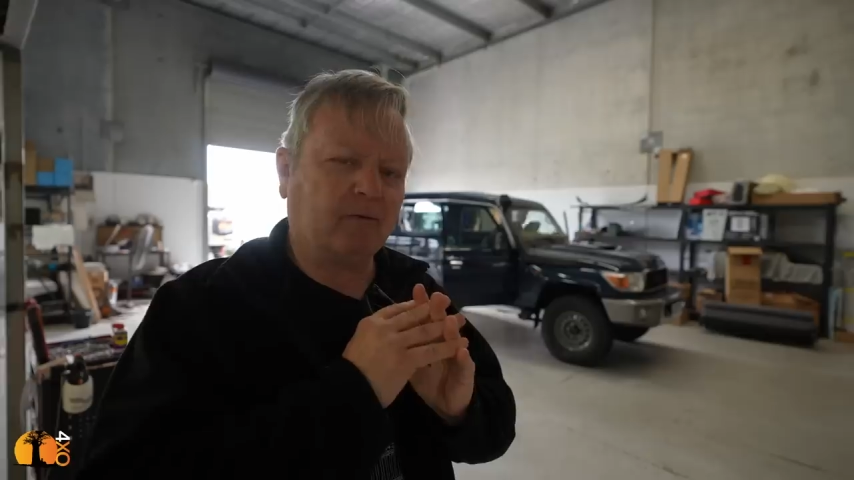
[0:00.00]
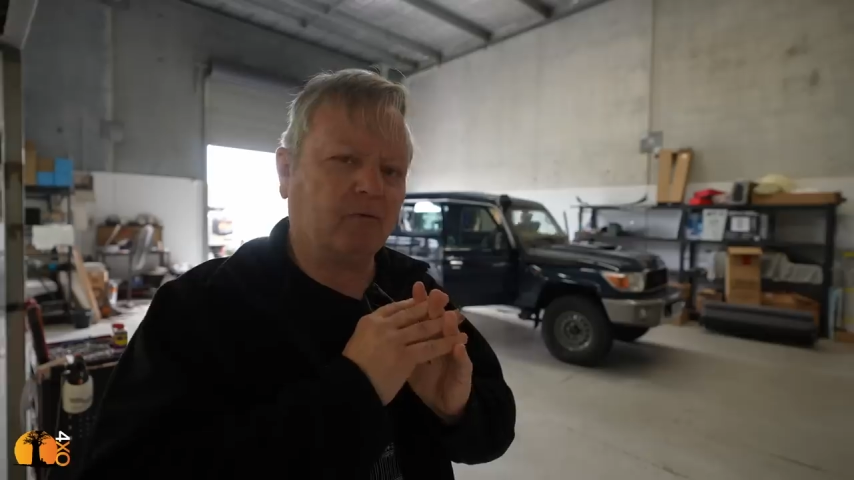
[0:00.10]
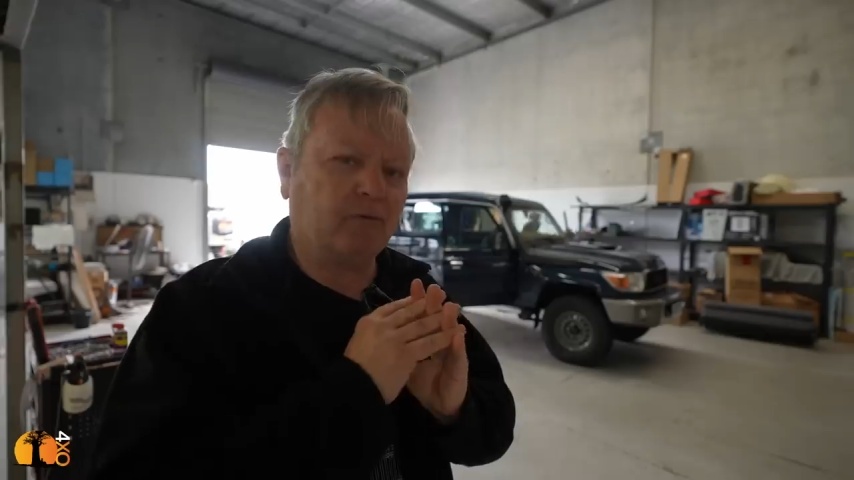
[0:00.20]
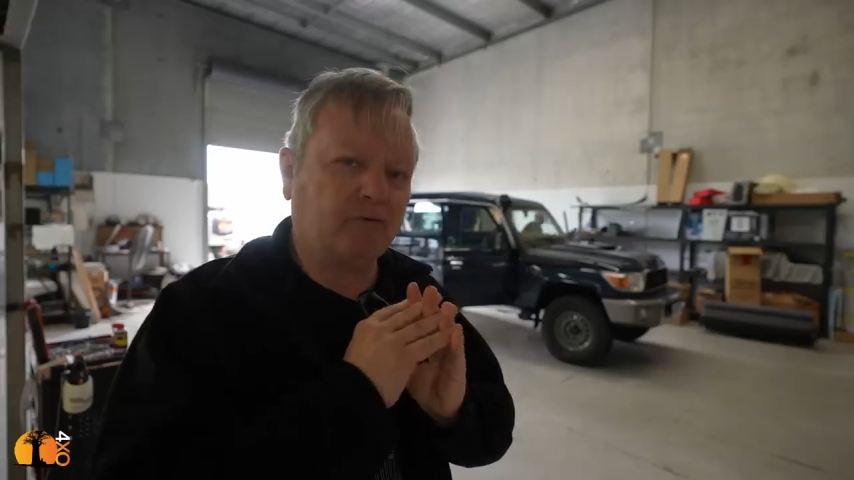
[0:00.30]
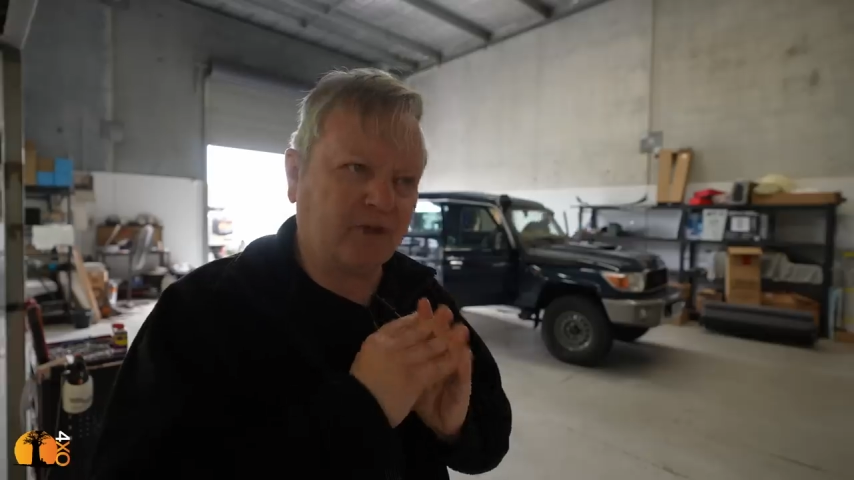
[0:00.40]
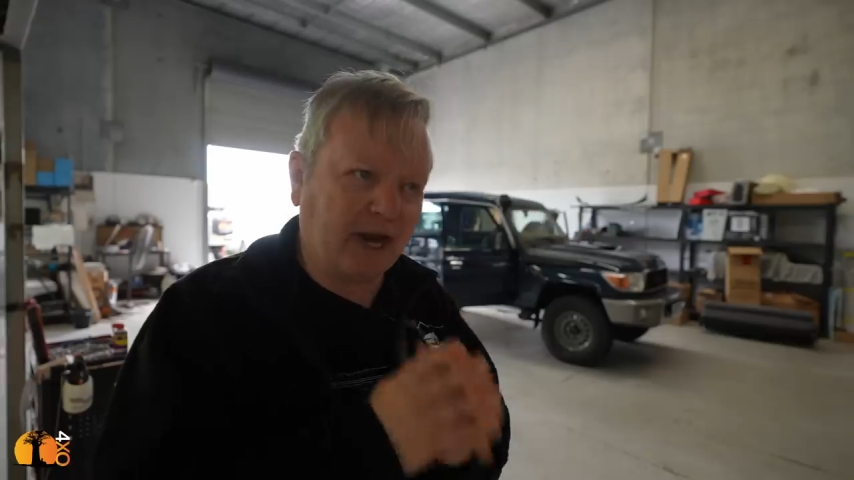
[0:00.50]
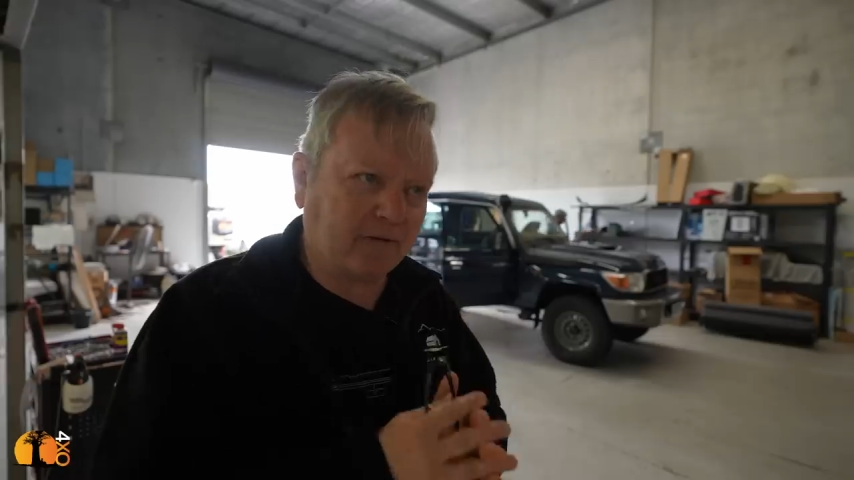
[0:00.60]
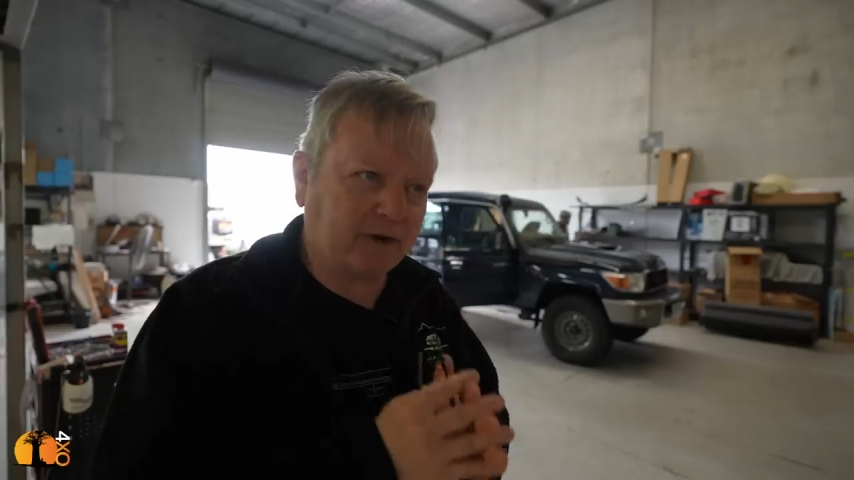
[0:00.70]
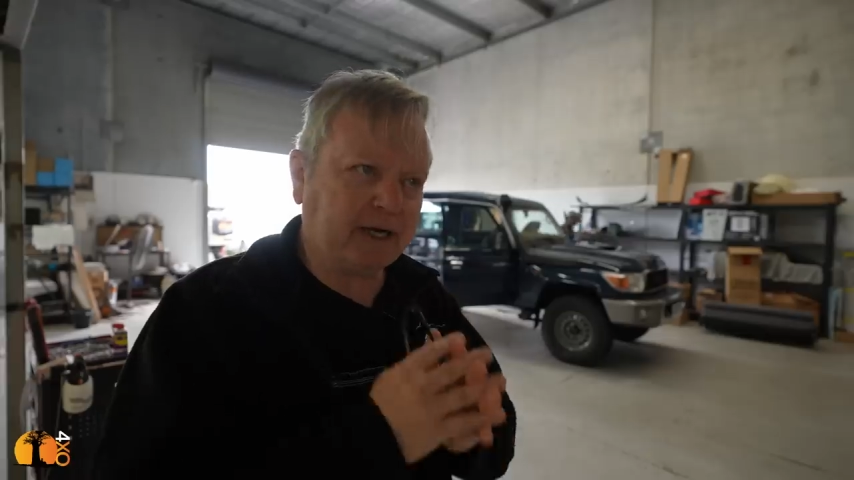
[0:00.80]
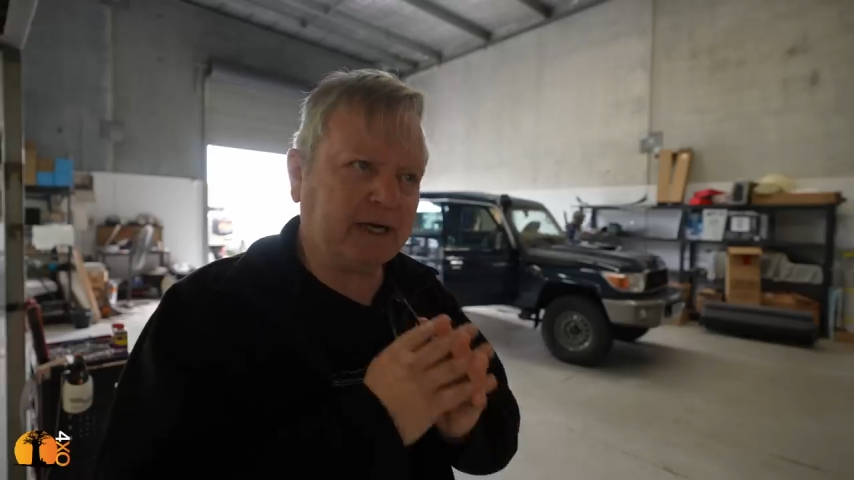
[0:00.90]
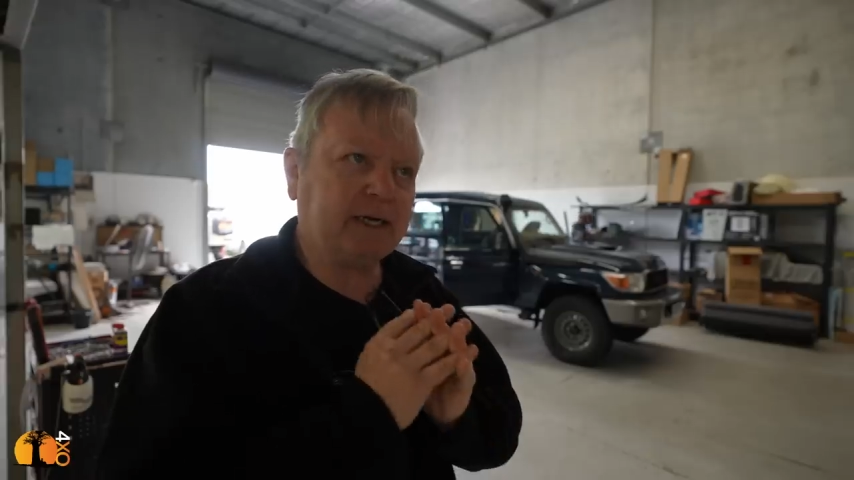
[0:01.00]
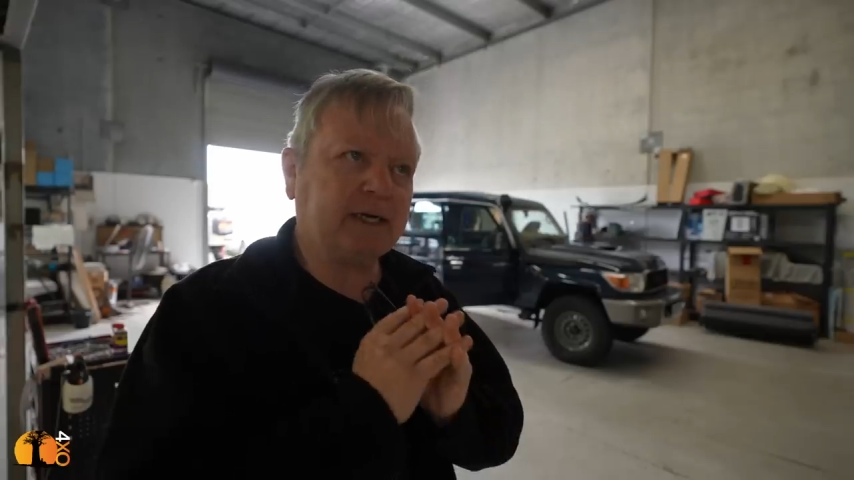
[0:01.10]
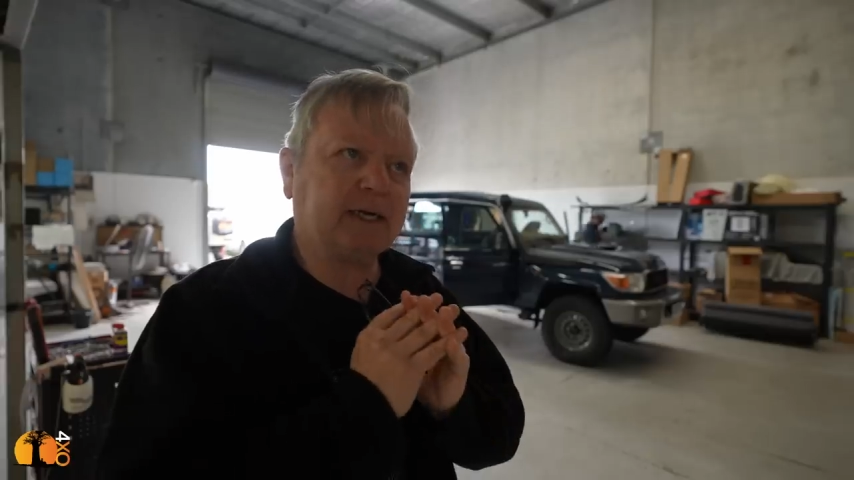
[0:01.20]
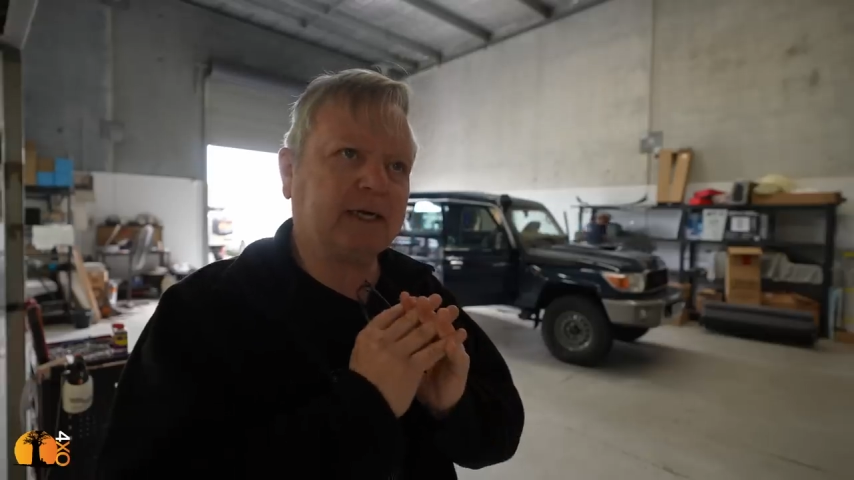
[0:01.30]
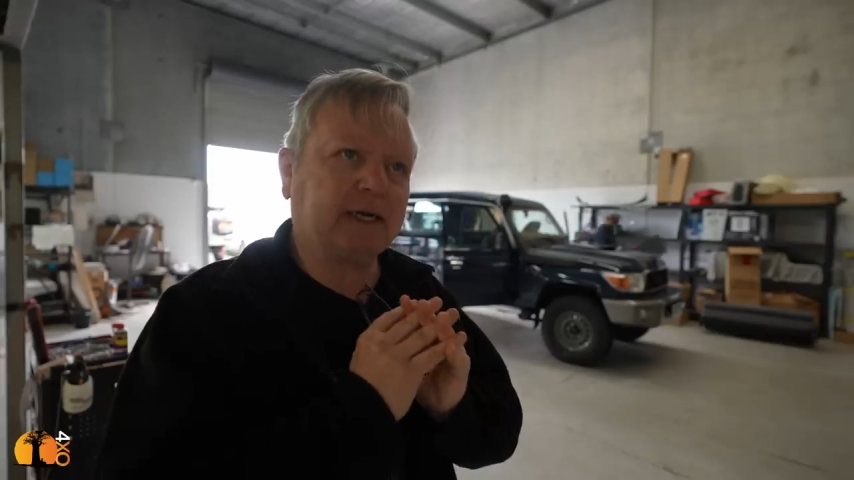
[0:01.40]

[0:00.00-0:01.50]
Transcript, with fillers: very